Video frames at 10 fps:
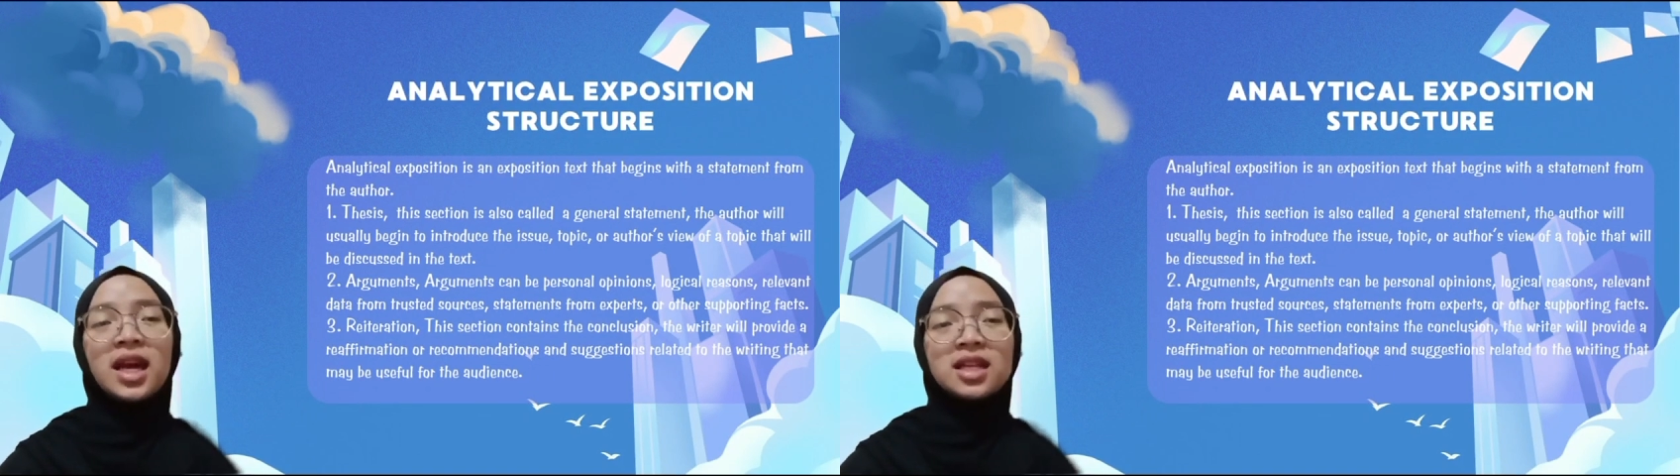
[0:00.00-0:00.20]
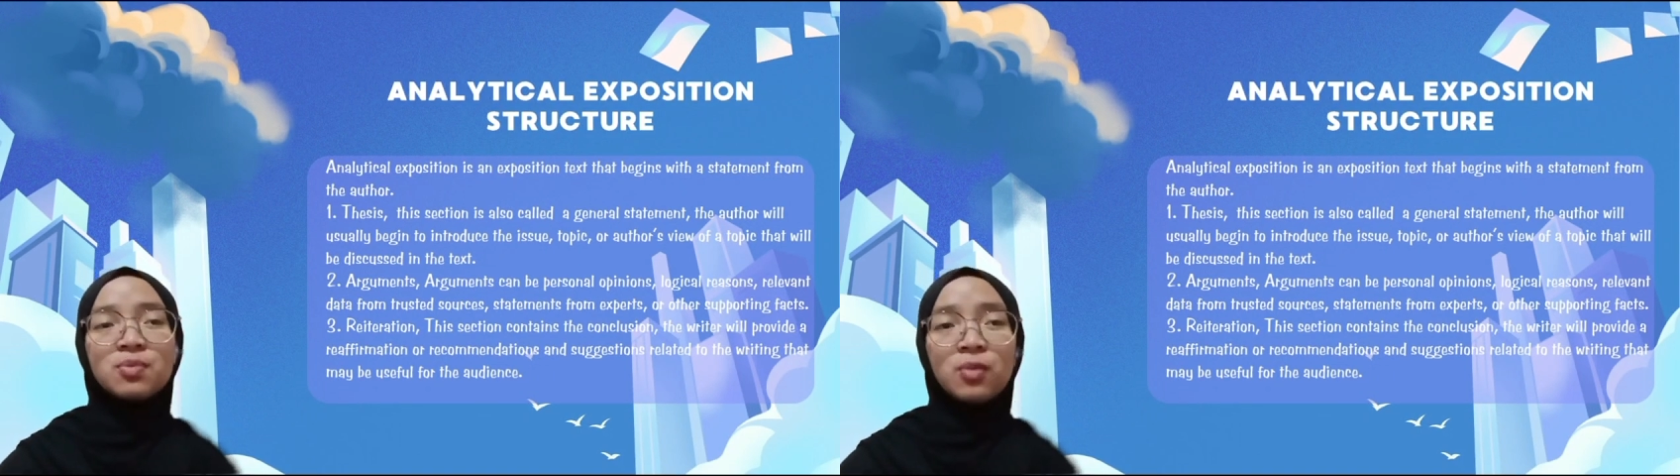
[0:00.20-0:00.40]

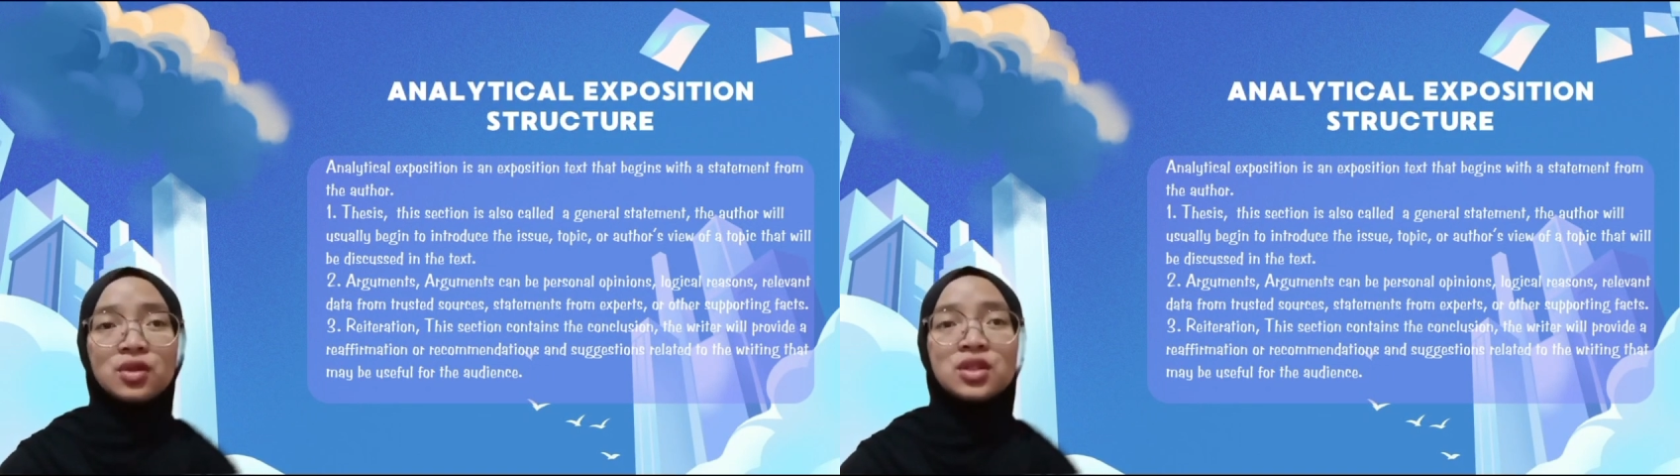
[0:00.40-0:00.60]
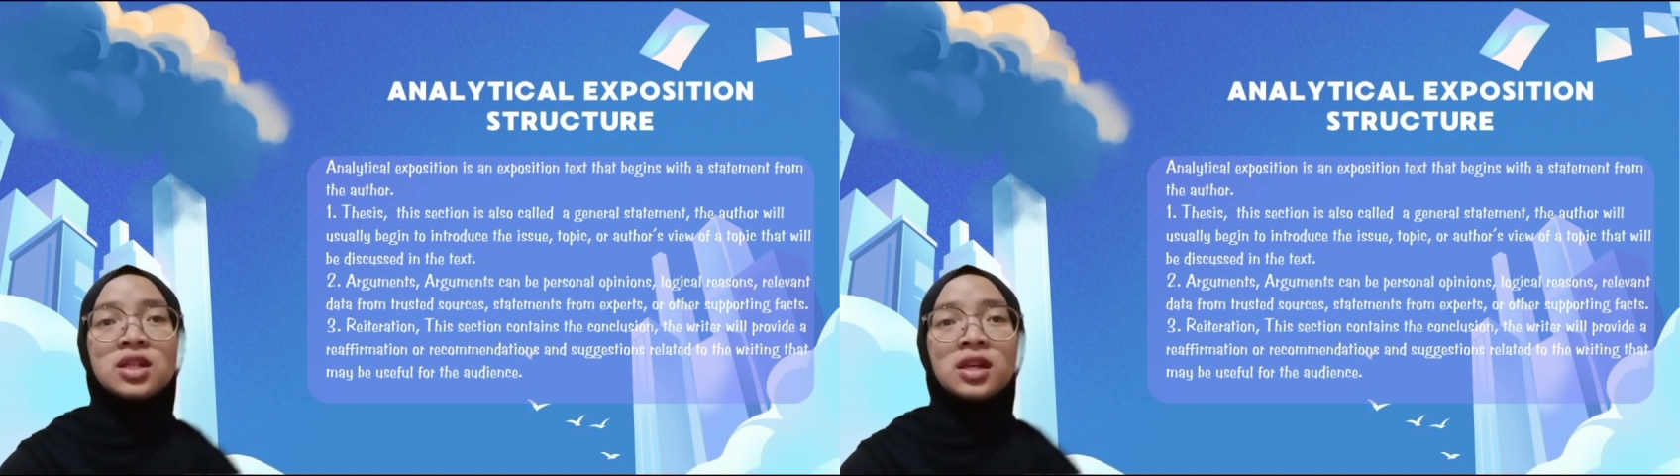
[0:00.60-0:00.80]

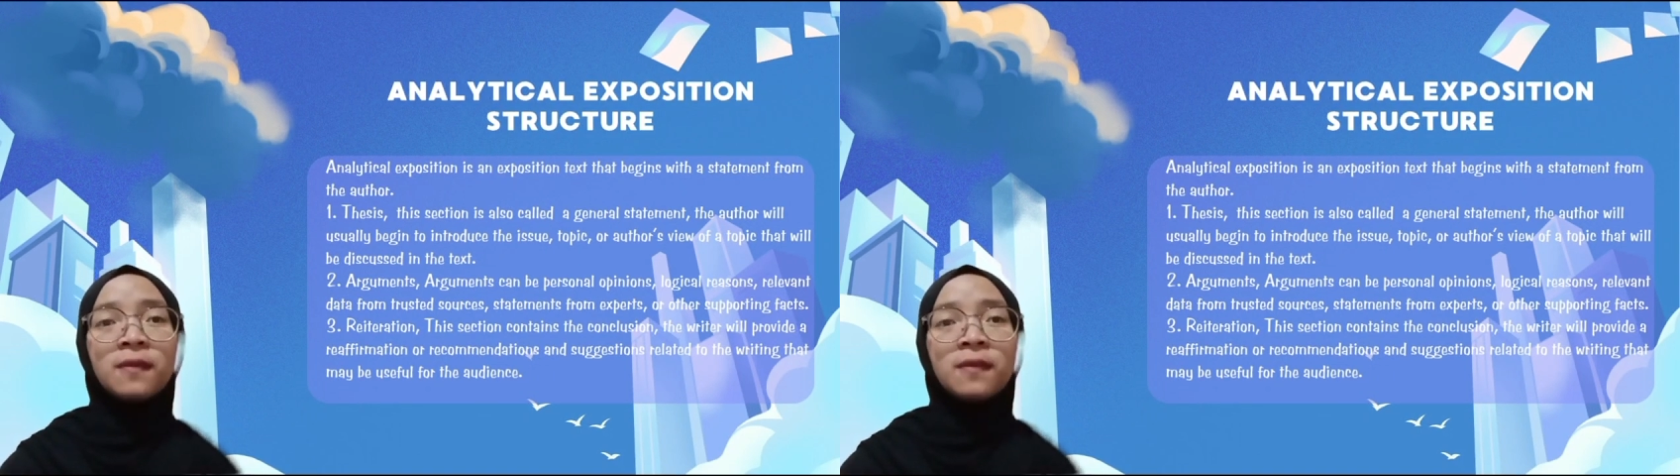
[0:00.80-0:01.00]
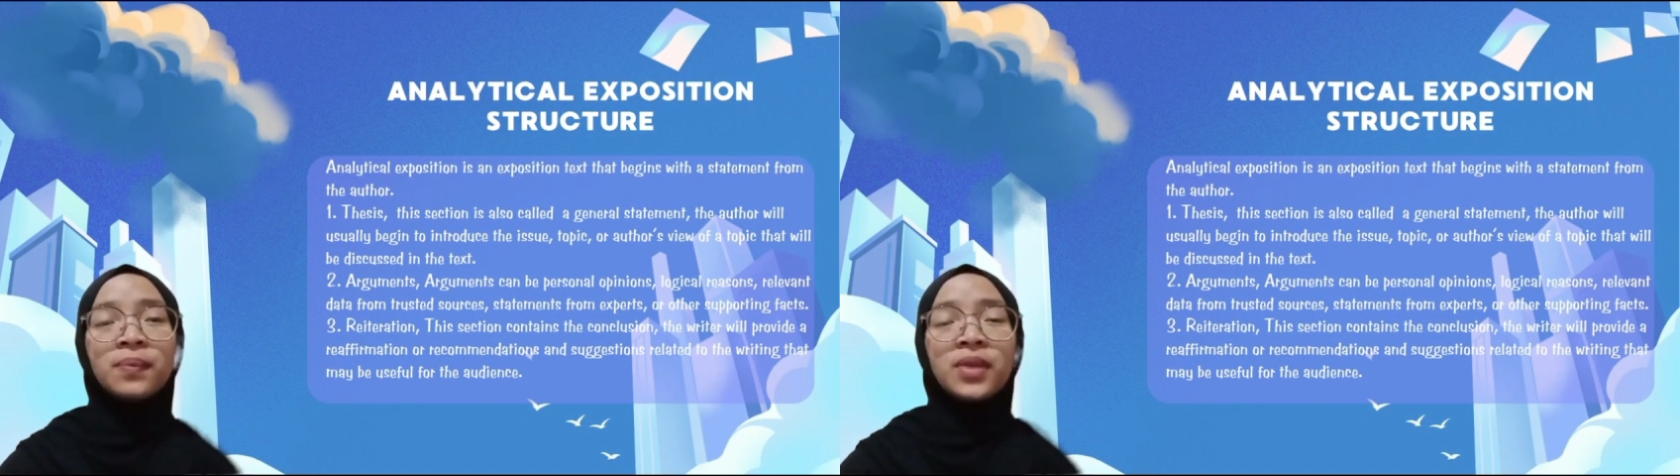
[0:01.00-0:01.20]
exposition.